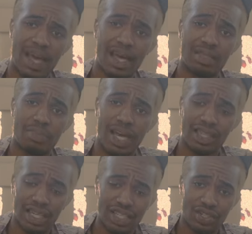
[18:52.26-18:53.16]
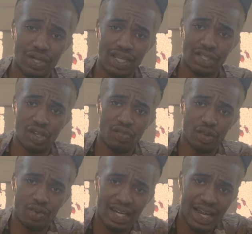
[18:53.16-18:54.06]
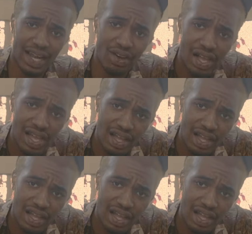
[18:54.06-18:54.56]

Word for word: past bad things that do not serve you. Right now,